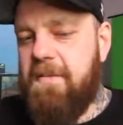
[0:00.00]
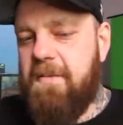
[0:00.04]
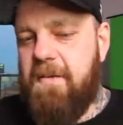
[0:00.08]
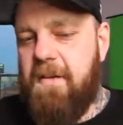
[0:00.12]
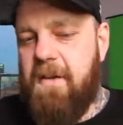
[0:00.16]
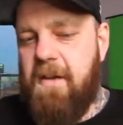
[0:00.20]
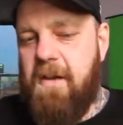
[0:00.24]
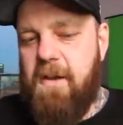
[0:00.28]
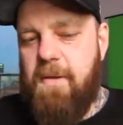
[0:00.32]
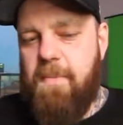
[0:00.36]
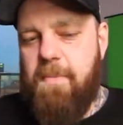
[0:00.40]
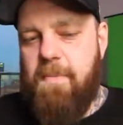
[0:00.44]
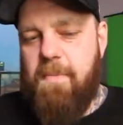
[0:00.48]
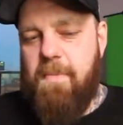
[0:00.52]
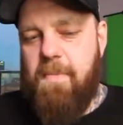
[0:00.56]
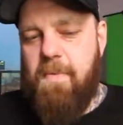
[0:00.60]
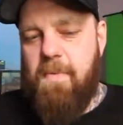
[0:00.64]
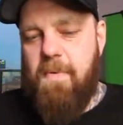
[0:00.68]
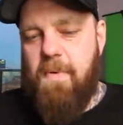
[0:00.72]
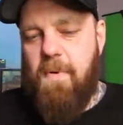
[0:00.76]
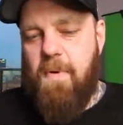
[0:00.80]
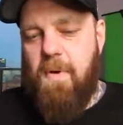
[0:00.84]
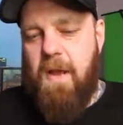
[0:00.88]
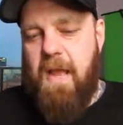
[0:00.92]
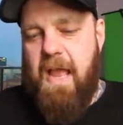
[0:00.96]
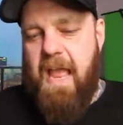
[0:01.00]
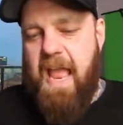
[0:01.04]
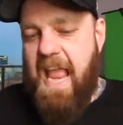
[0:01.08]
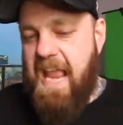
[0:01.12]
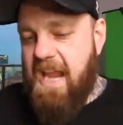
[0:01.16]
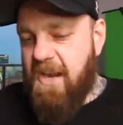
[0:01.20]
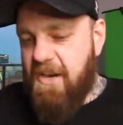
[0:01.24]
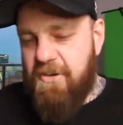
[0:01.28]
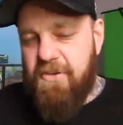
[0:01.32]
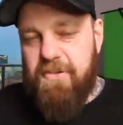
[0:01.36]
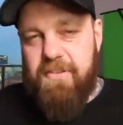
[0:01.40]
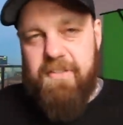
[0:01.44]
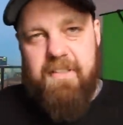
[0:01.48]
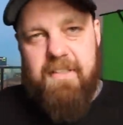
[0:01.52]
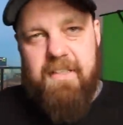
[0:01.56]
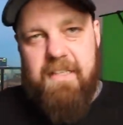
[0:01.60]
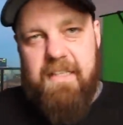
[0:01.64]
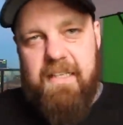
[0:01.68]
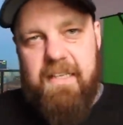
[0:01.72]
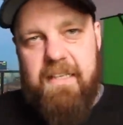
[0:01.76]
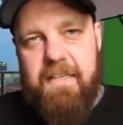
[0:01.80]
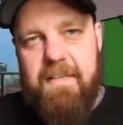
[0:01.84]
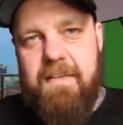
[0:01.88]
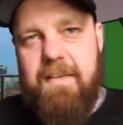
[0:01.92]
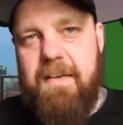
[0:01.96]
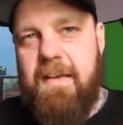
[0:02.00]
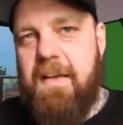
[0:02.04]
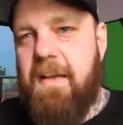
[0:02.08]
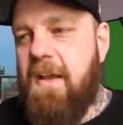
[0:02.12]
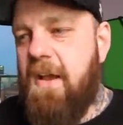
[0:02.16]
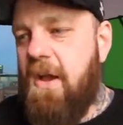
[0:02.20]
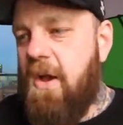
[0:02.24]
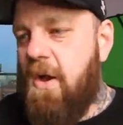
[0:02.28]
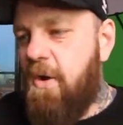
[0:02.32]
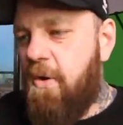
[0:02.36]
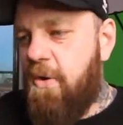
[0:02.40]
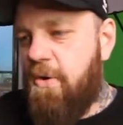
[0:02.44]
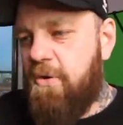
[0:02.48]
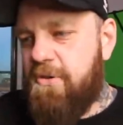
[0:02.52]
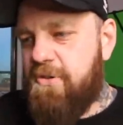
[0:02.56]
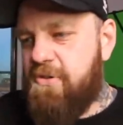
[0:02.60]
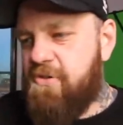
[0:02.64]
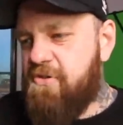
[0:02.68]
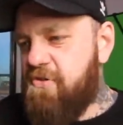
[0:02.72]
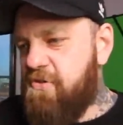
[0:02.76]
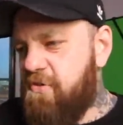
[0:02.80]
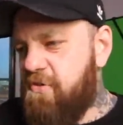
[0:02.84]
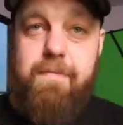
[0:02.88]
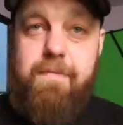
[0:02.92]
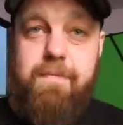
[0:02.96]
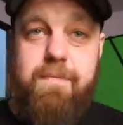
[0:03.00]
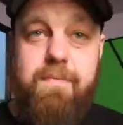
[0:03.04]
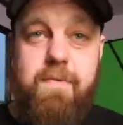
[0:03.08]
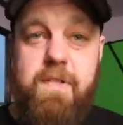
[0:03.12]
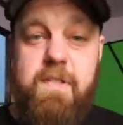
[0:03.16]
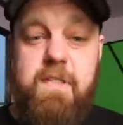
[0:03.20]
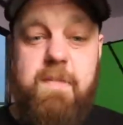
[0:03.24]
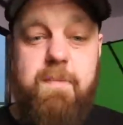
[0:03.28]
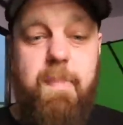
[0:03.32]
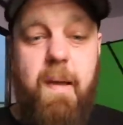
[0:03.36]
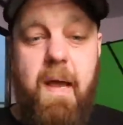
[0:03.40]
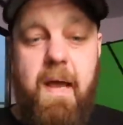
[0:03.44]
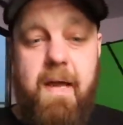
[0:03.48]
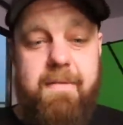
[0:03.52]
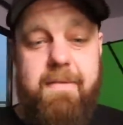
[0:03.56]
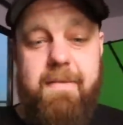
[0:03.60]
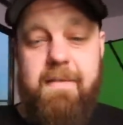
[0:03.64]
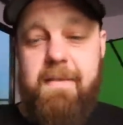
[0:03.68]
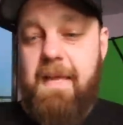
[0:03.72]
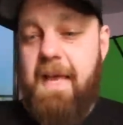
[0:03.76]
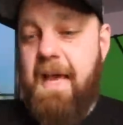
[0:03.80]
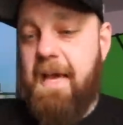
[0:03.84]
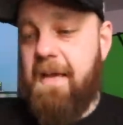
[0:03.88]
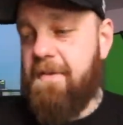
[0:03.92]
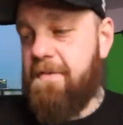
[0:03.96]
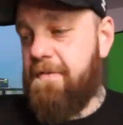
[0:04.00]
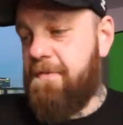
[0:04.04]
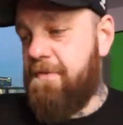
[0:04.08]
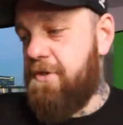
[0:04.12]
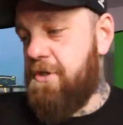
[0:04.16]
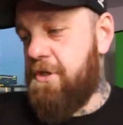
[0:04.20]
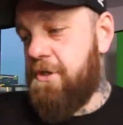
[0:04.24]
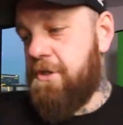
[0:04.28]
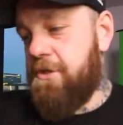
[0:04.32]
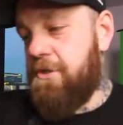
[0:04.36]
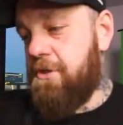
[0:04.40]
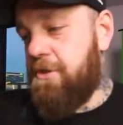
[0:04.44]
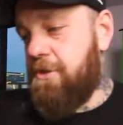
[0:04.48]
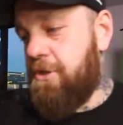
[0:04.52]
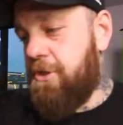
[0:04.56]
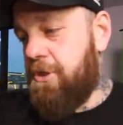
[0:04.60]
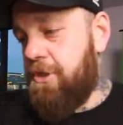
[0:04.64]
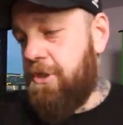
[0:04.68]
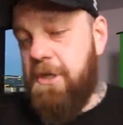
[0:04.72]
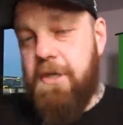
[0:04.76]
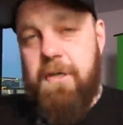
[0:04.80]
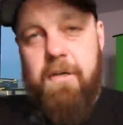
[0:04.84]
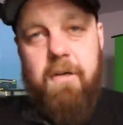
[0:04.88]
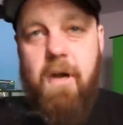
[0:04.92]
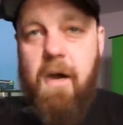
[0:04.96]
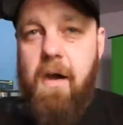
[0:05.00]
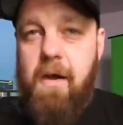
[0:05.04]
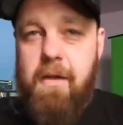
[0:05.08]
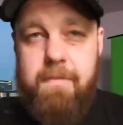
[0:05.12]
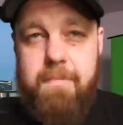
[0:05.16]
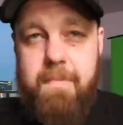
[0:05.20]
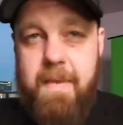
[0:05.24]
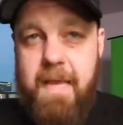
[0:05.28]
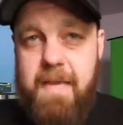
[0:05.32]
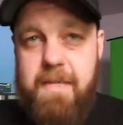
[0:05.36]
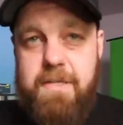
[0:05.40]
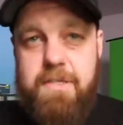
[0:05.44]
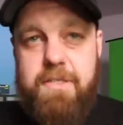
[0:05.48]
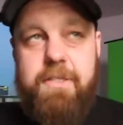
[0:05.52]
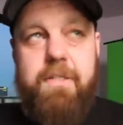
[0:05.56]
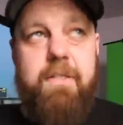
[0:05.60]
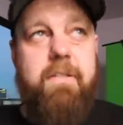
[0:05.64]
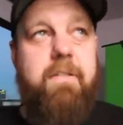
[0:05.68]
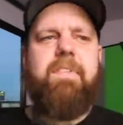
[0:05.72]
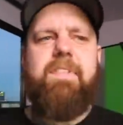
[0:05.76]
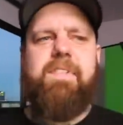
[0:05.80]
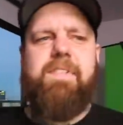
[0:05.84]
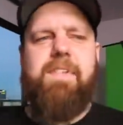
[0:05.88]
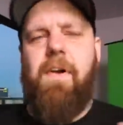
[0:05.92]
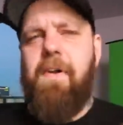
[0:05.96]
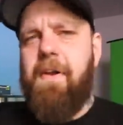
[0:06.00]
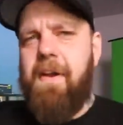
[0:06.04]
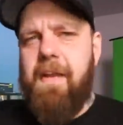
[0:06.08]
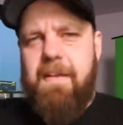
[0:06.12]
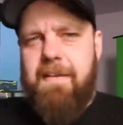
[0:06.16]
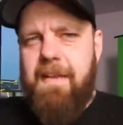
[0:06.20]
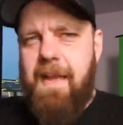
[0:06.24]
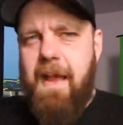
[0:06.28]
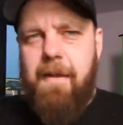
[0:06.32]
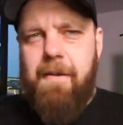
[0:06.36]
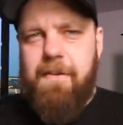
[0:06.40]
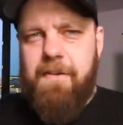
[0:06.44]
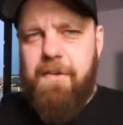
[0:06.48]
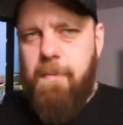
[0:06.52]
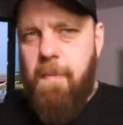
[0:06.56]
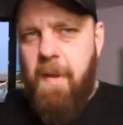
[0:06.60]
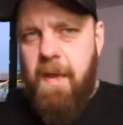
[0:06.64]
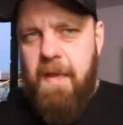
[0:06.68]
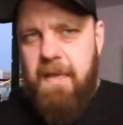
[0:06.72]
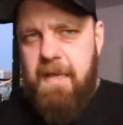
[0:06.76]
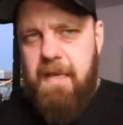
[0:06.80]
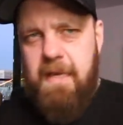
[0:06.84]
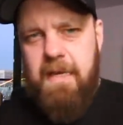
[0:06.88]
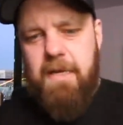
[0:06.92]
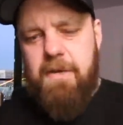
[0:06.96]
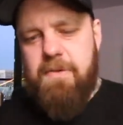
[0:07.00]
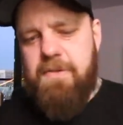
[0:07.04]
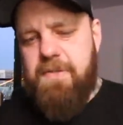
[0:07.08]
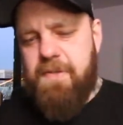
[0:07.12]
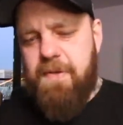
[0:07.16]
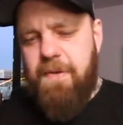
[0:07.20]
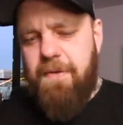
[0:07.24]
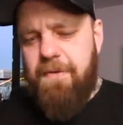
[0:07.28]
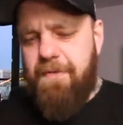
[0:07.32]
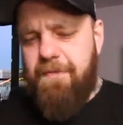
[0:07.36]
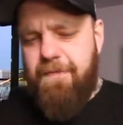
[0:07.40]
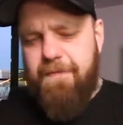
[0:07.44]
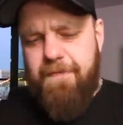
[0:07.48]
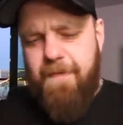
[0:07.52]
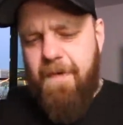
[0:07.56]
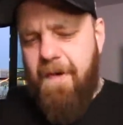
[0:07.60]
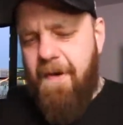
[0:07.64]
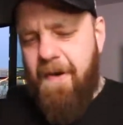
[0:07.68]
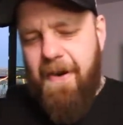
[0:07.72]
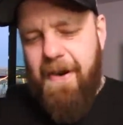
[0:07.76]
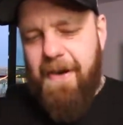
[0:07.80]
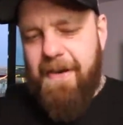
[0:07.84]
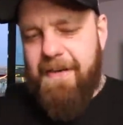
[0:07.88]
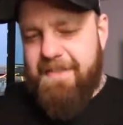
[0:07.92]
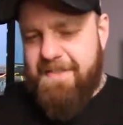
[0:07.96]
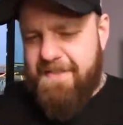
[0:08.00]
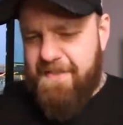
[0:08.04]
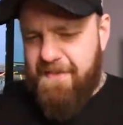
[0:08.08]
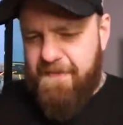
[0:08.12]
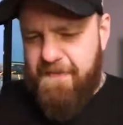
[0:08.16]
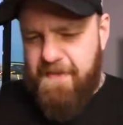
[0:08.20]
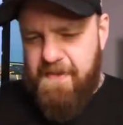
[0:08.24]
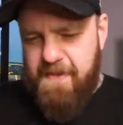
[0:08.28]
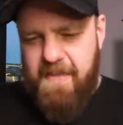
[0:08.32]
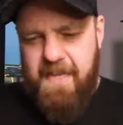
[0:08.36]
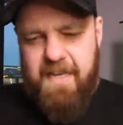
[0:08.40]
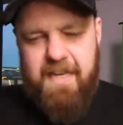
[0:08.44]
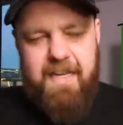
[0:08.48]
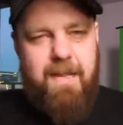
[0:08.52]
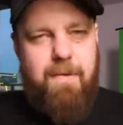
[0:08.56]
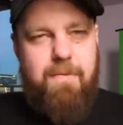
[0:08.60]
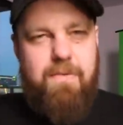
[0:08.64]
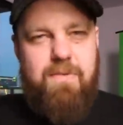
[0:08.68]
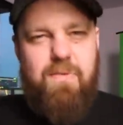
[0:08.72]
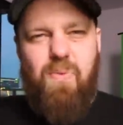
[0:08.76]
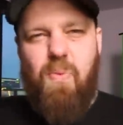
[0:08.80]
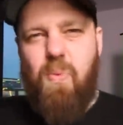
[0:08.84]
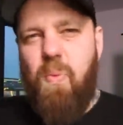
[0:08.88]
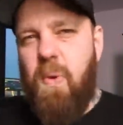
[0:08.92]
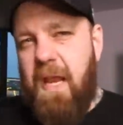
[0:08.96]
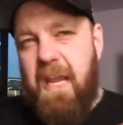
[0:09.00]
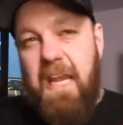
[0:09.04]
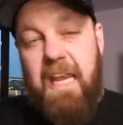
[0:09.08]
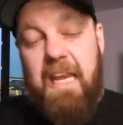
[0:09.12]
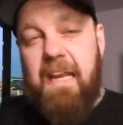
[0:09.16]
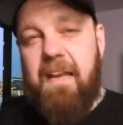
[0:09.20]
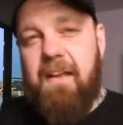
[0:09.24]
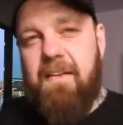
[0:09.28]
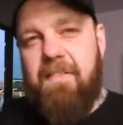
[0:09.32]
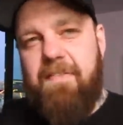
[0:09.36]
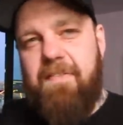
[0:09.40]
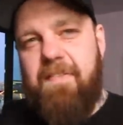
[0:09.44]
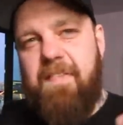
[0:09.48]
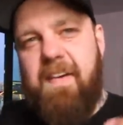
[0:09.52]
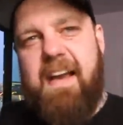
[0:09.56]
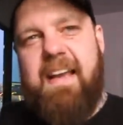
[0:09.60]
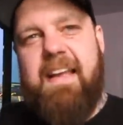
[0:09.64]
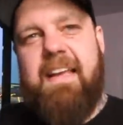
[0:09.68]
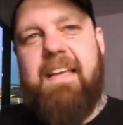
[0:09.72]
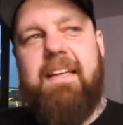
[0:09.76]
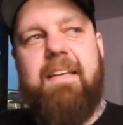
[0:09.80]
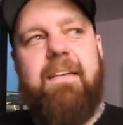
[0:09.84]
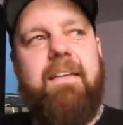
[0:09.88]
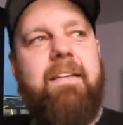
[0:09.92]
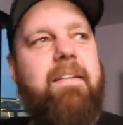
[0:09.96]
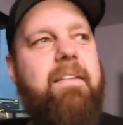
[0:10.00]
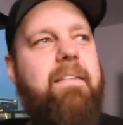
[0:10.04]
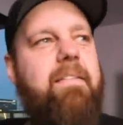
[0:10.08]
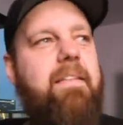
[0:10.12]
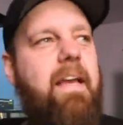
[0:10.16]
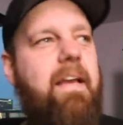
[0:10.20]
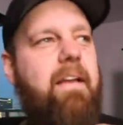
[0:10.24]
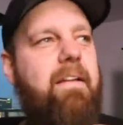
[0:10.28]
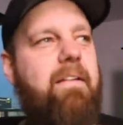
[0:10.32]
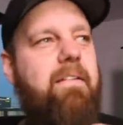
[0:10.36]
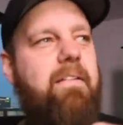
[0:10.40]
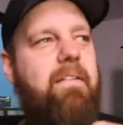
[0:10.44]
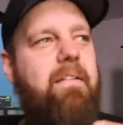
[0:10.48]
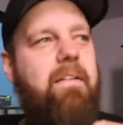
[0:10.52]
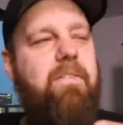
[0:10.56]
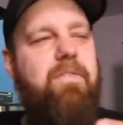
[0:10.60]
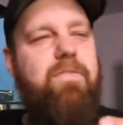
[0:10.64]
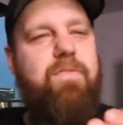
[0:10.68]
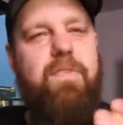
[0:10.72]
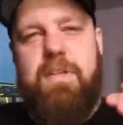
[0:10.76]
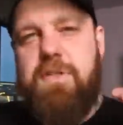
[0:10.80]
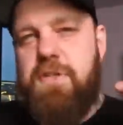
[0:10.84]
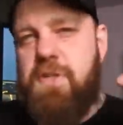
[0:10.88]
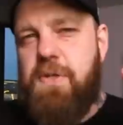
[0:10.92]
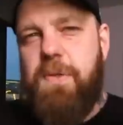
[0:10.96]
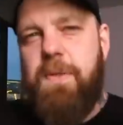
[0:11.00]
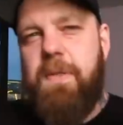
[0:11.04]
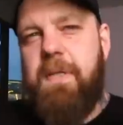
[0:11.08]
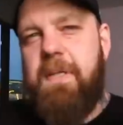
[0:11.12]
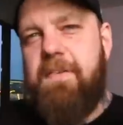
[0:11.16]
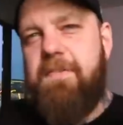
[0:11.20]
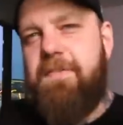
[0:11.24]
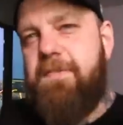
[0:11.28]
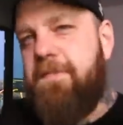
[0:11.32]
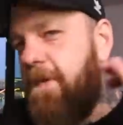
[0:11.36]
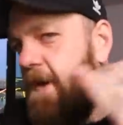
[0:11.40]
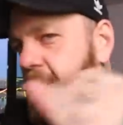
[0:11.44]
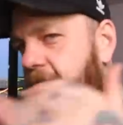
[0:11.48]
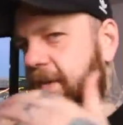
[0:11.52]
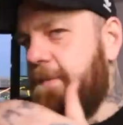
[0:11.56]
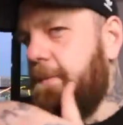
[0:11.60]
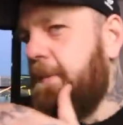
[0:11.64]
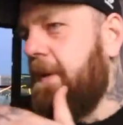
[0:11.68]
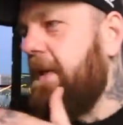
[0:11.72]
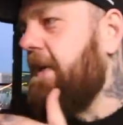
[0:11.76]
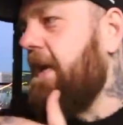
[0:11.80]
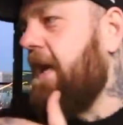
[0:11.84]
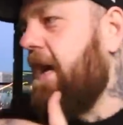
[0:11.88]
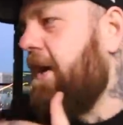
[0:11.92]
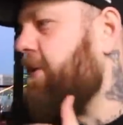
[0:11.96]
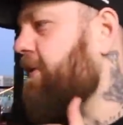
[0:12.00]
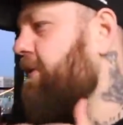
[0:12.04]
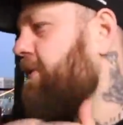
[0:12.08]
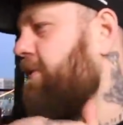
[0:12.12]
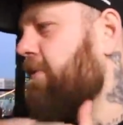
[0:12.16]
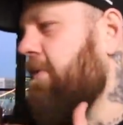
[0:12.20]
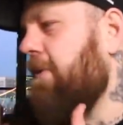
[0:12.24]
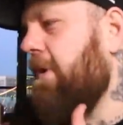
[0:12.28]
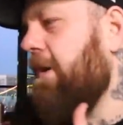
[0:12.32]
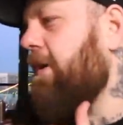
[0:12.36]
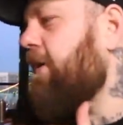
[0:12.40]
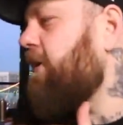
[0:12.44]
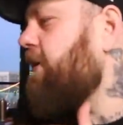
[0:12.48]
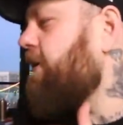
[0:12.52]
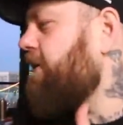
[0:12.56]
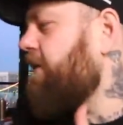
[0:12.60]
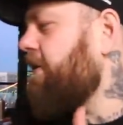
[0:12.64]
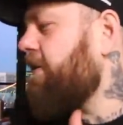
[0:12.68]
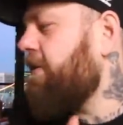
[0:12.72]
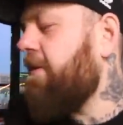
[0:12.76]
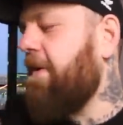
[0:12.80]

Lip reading: angrily or responded out of just sheer automation, sunken down into my ego so far to feel like I was winning a fight that eventually fucked me down the road.